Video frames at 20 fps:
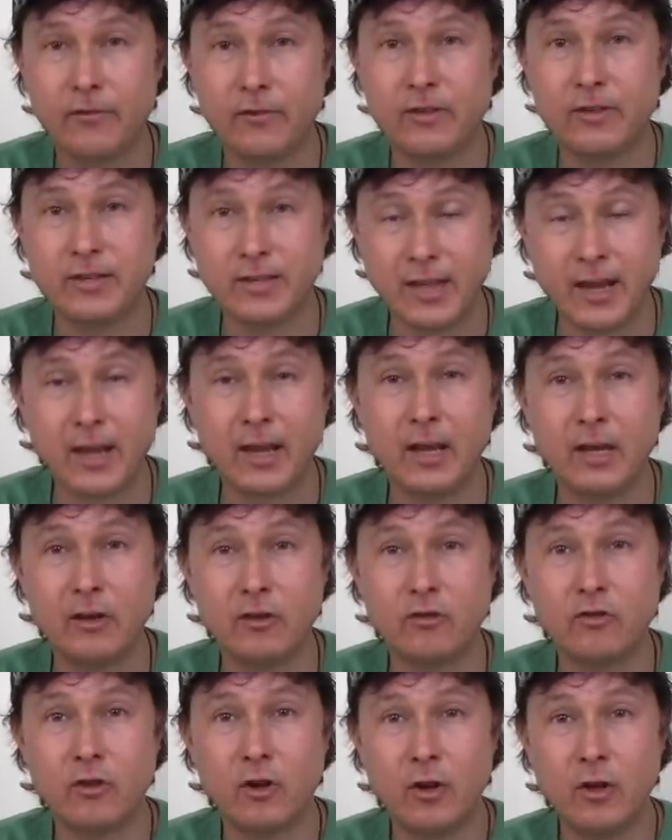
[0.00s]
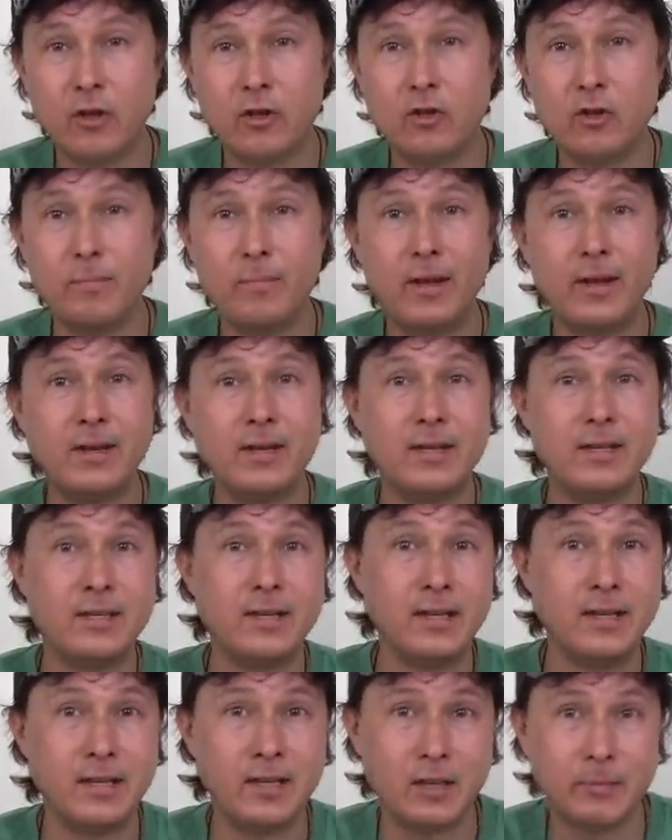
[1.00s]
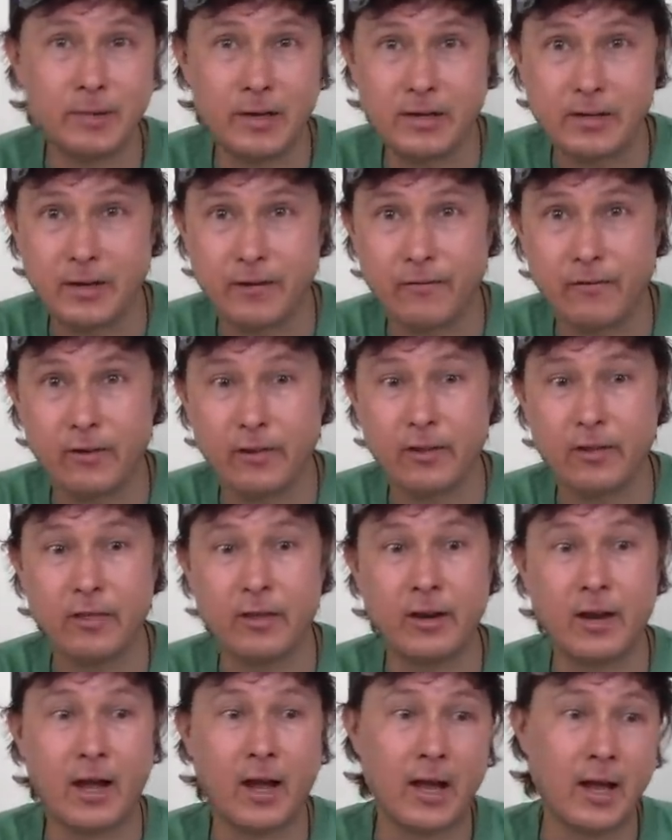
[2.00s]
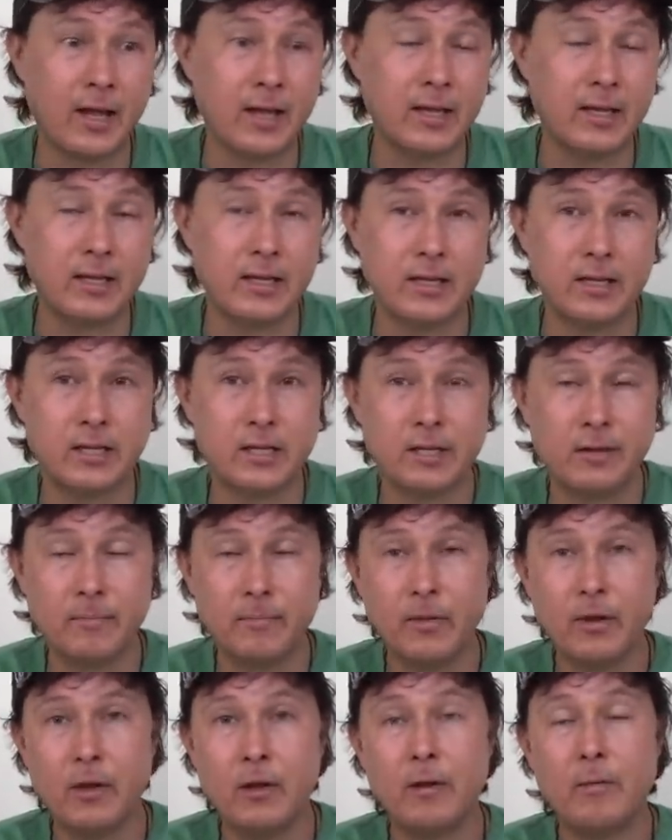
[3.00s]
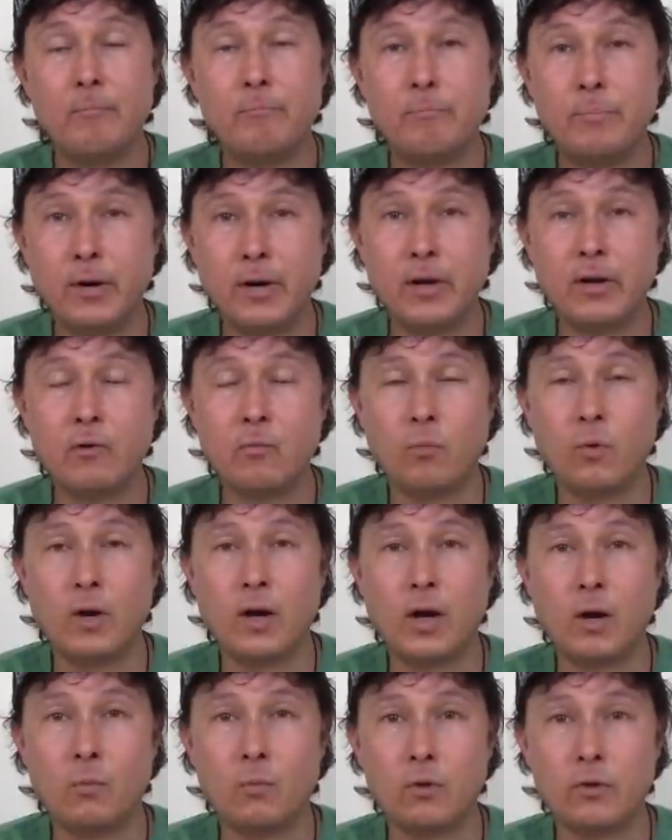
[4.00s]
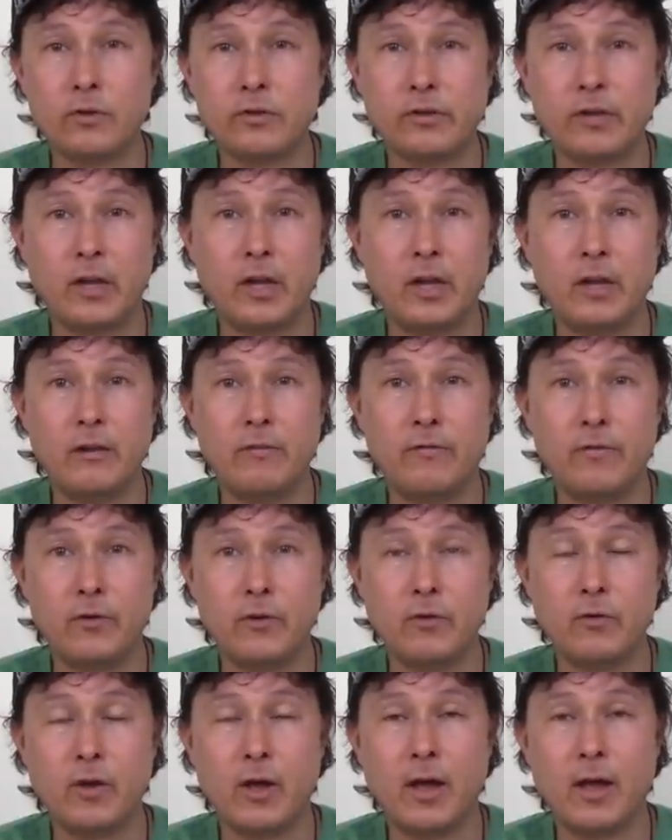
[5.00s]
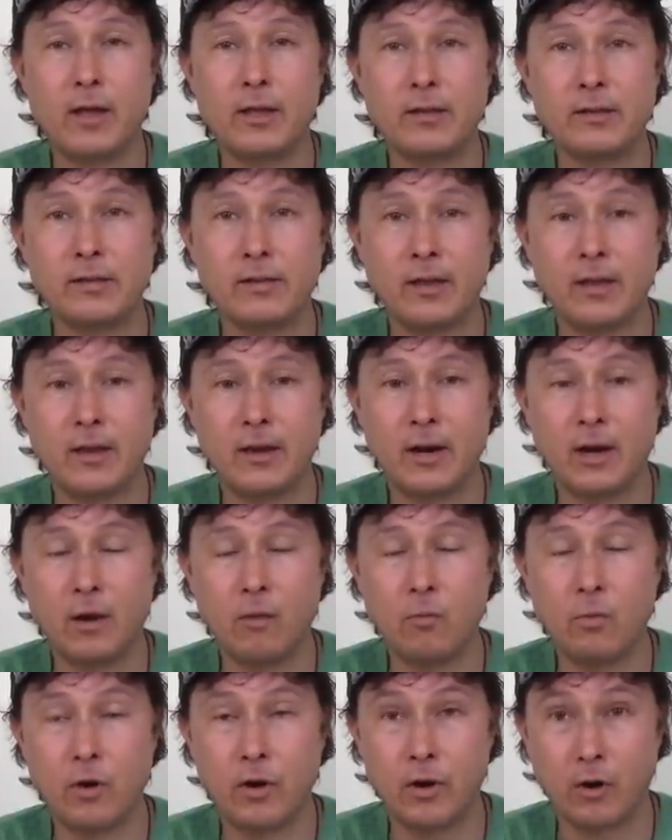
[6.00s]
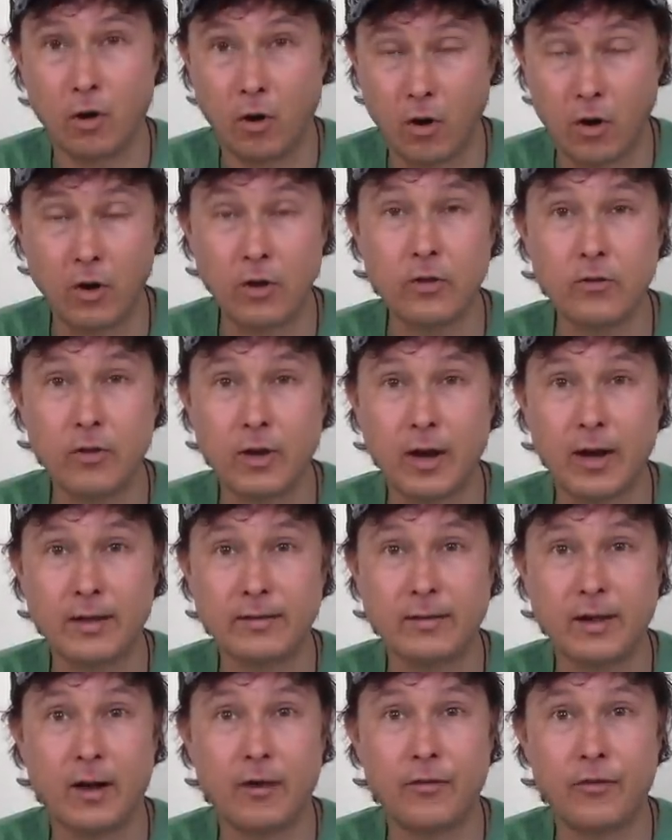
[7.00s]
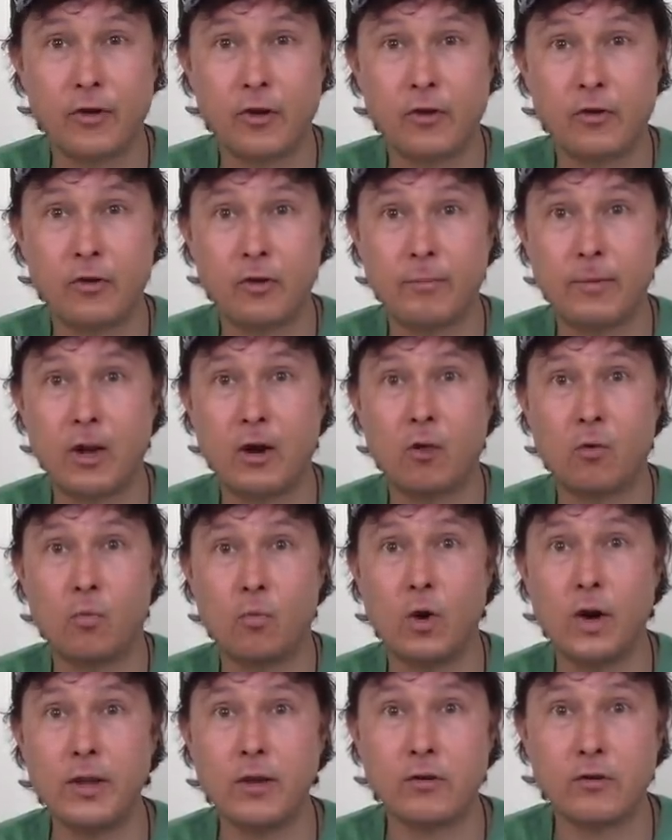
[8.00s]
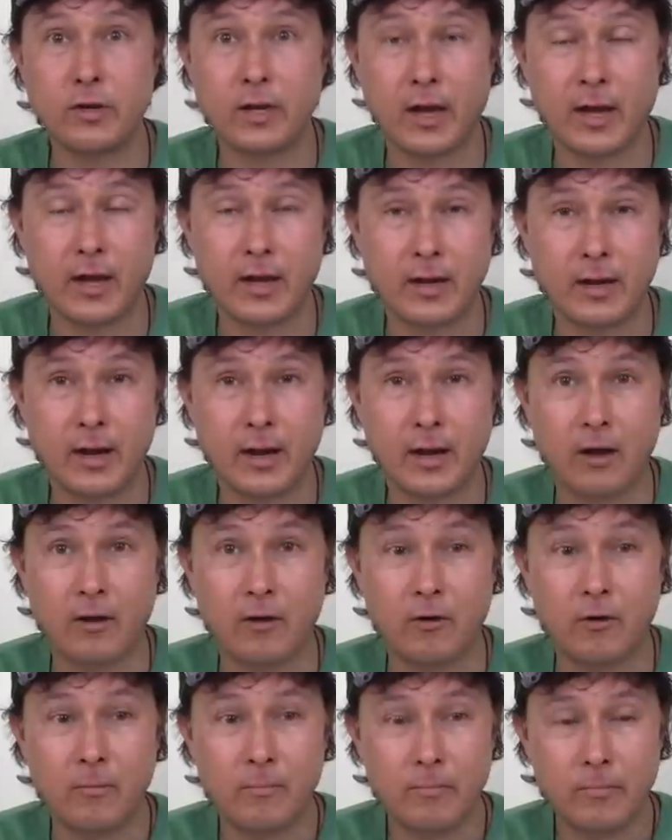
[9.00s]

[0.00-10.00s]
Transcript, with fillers: stage, you may need to eat a little bit differently than I eat. But what I will say for you guys is that I want all you guys out there, no matter what your diet now,